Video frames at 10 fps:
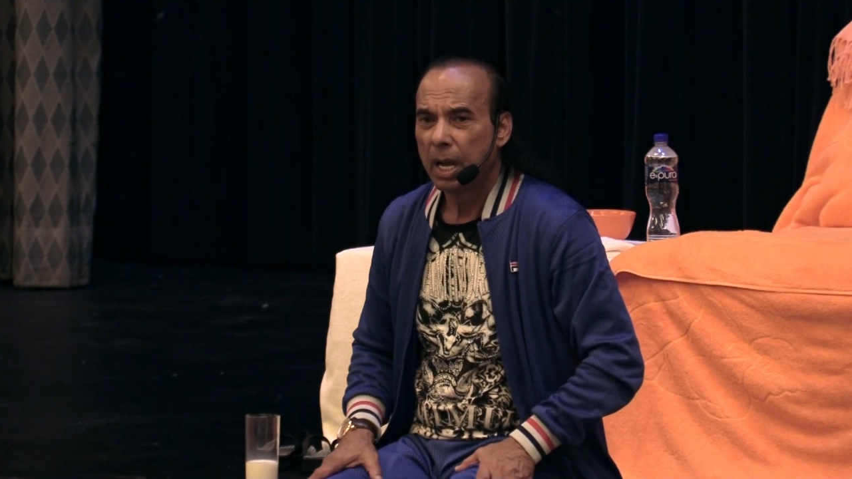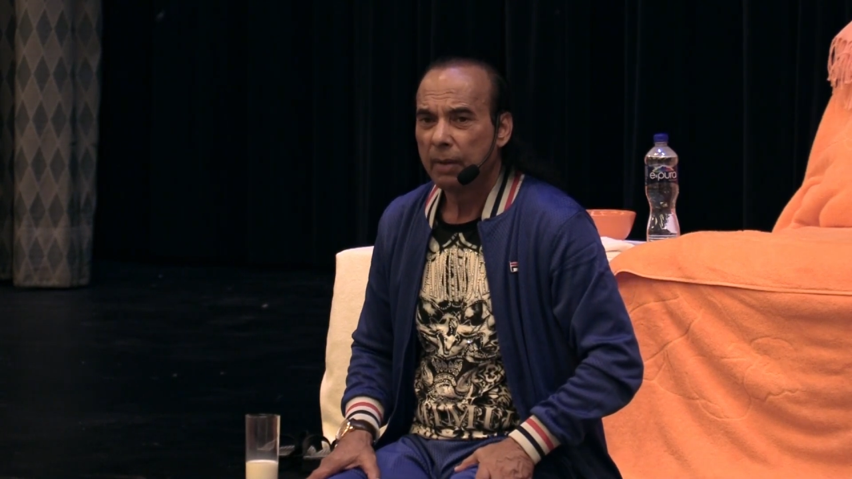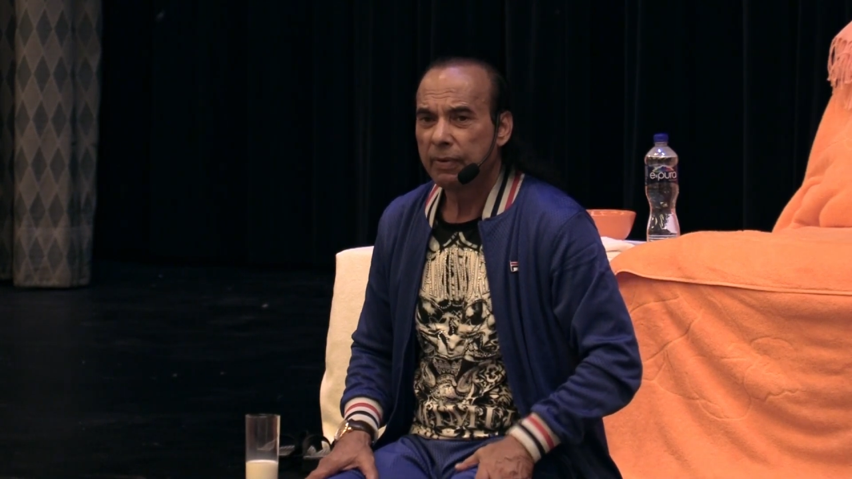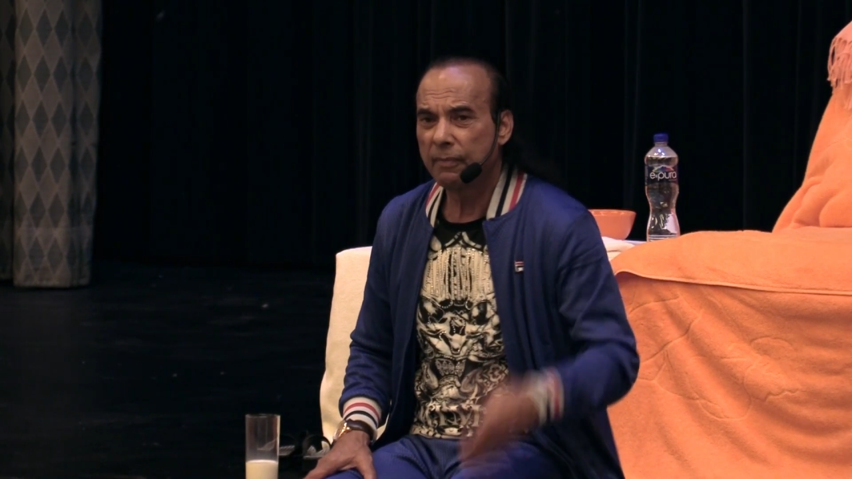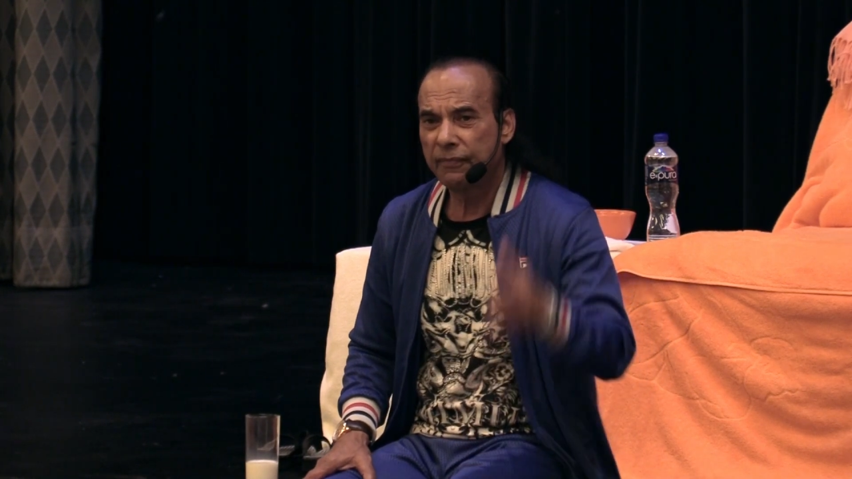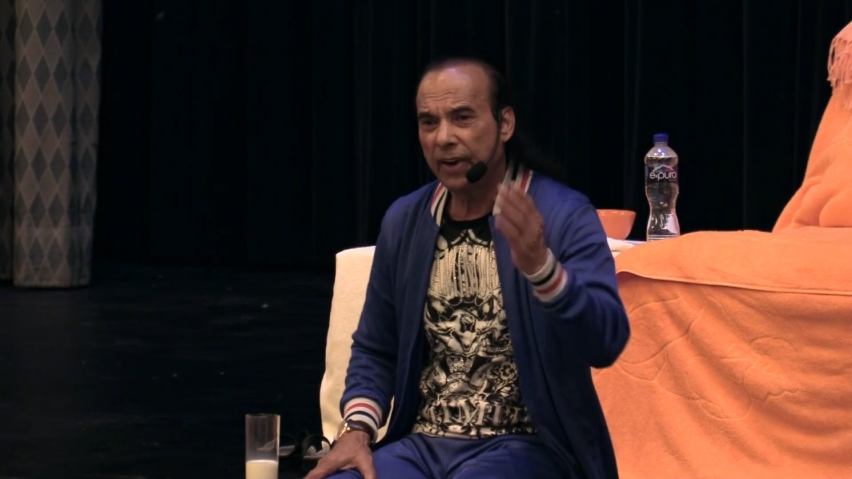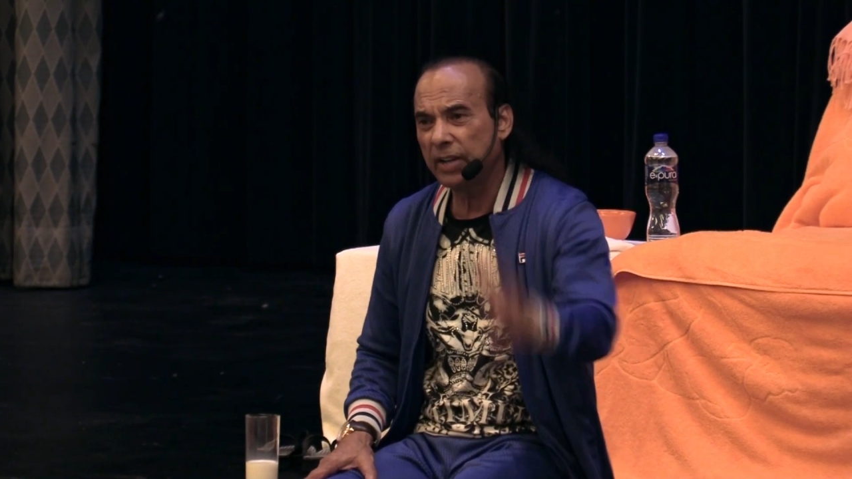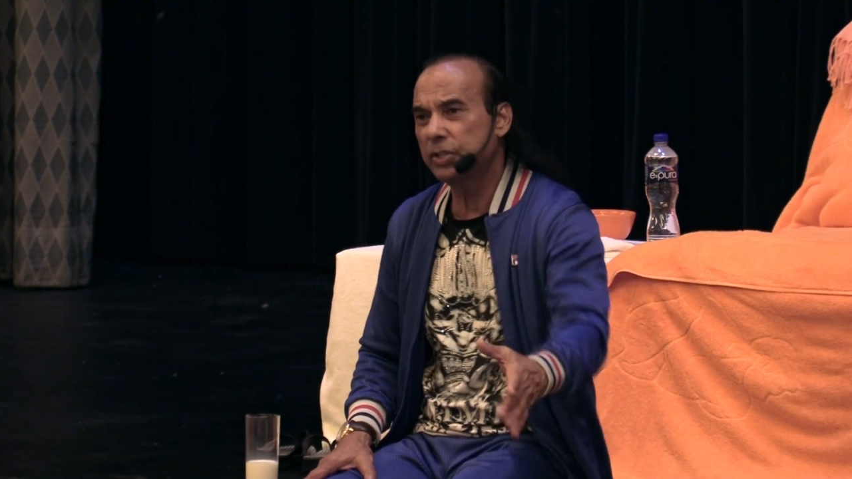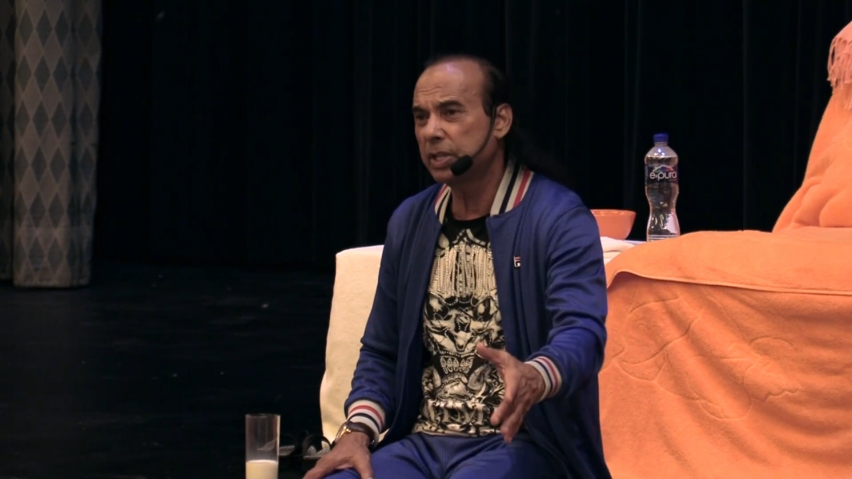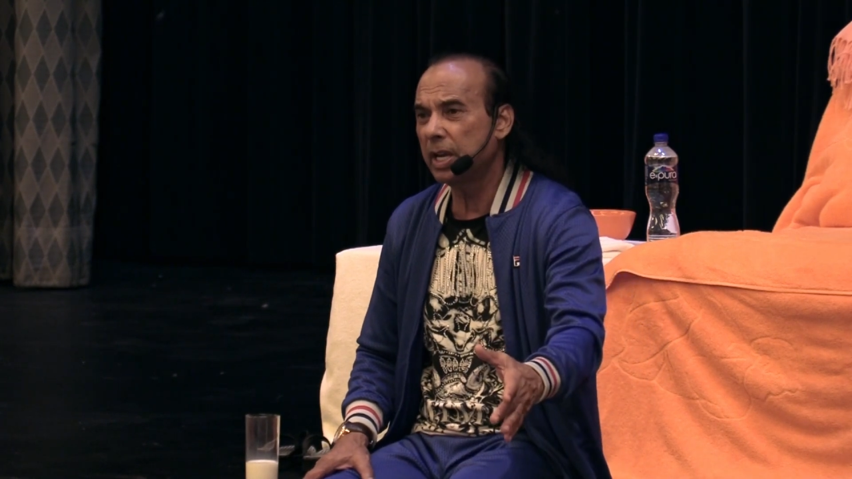From
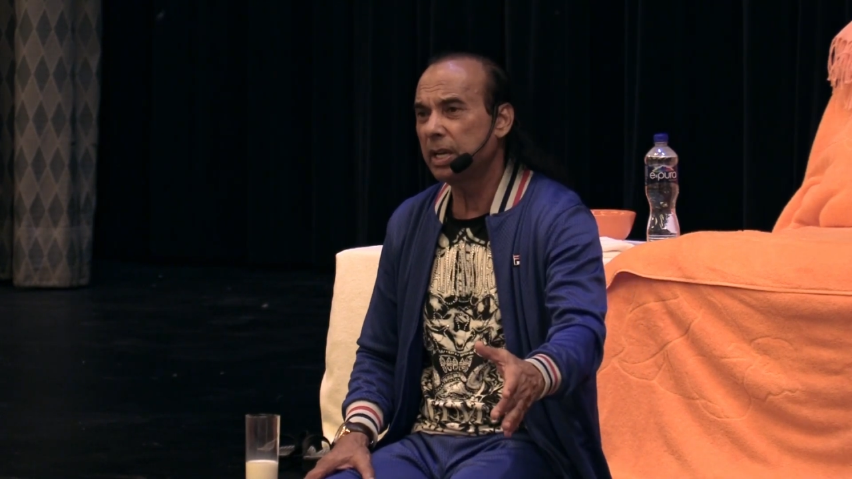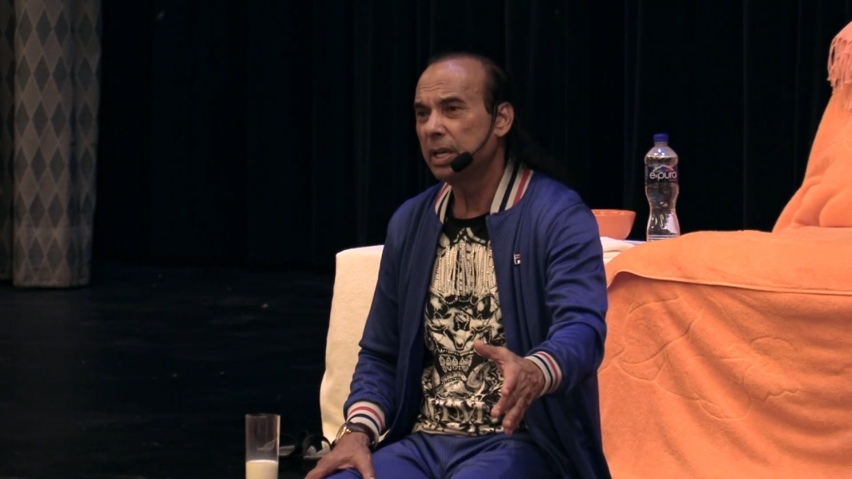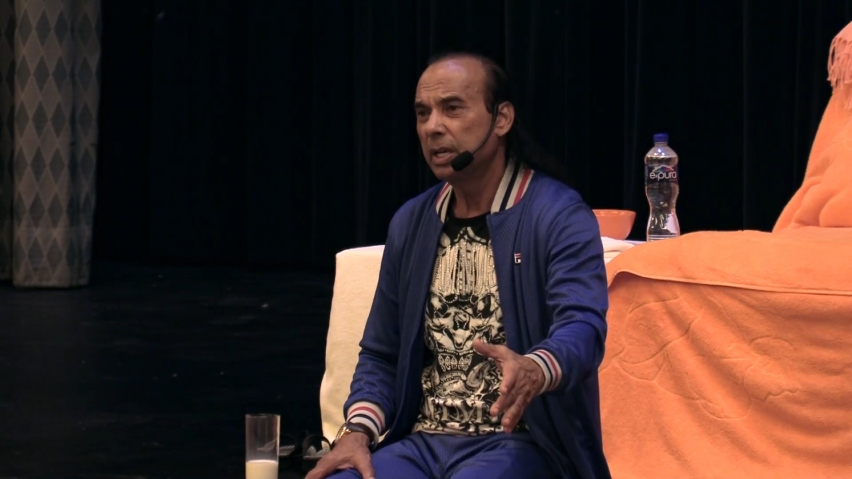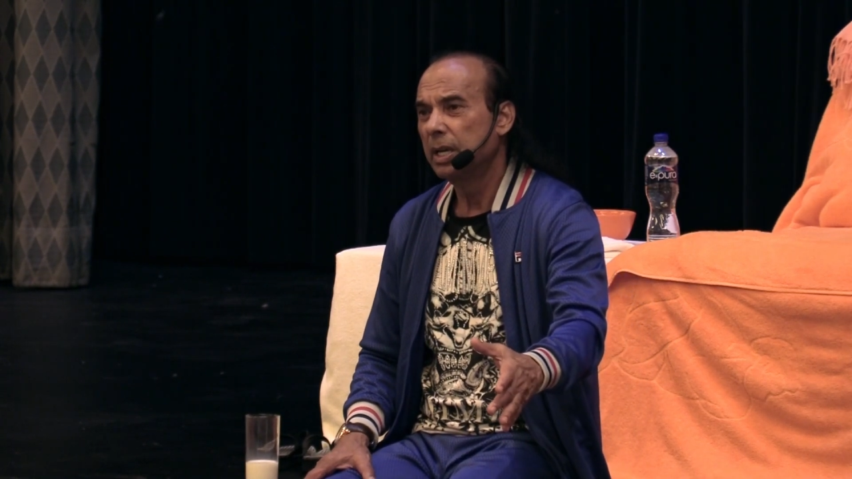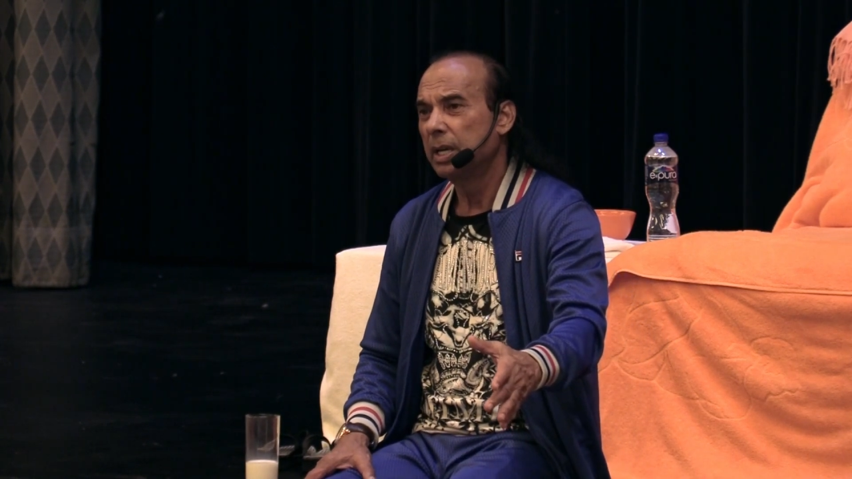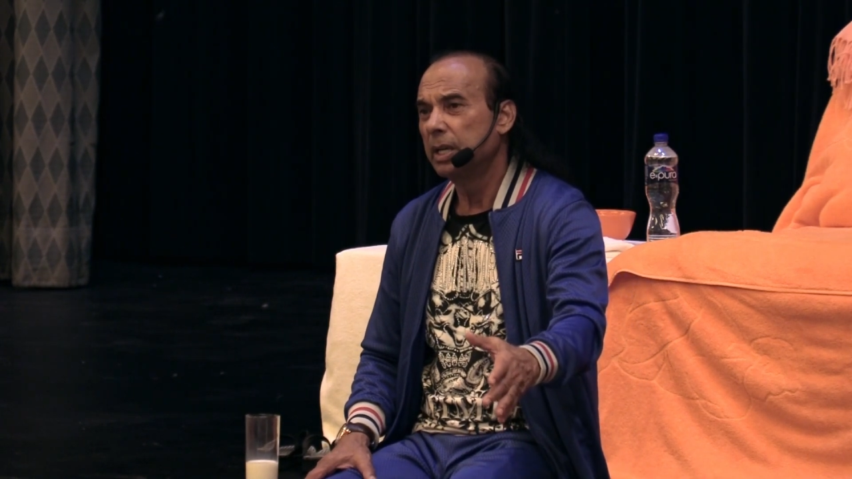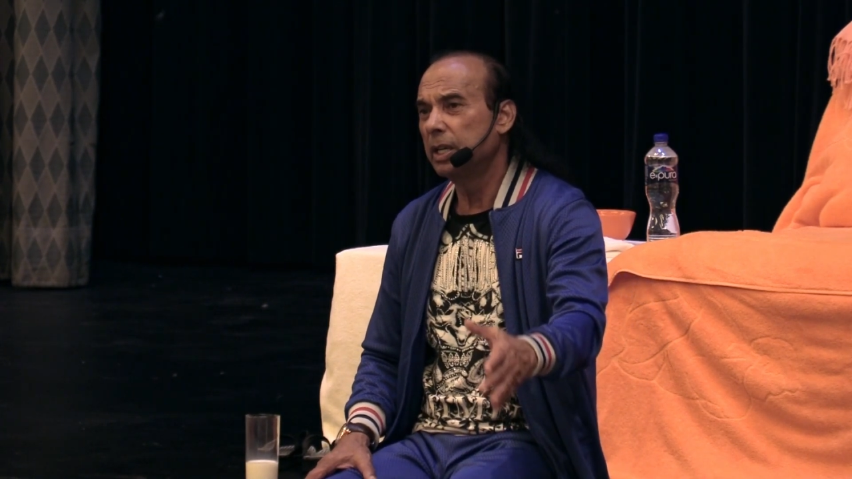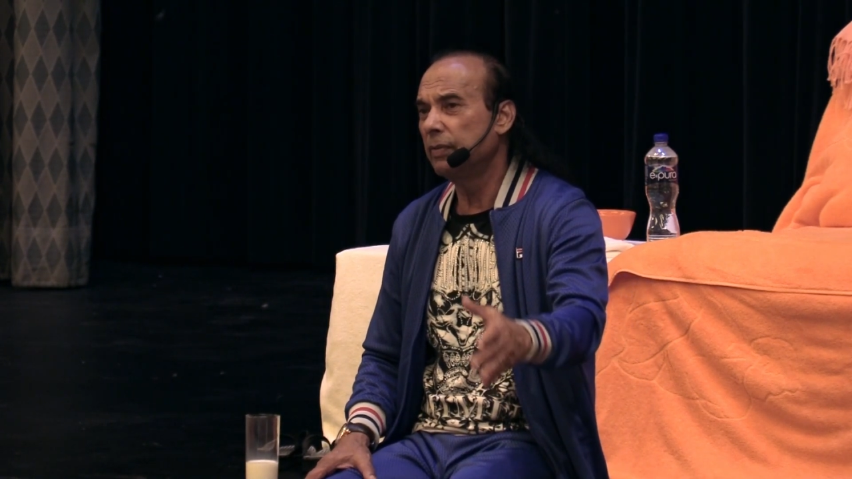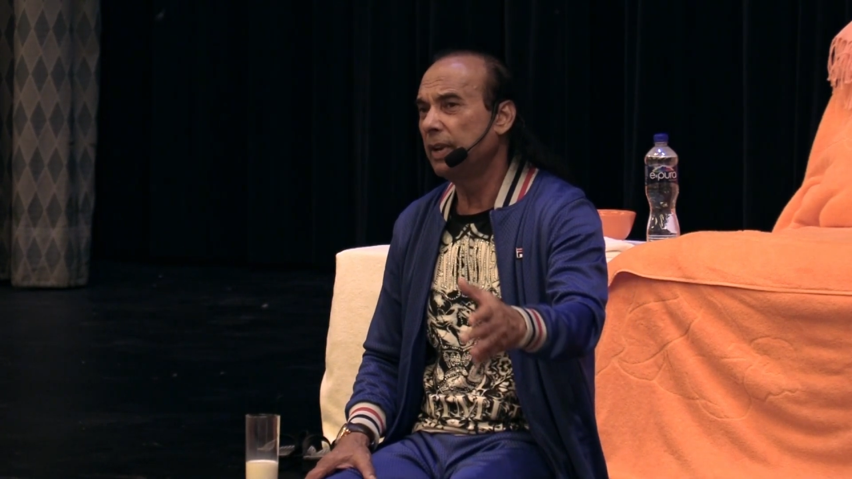first day, he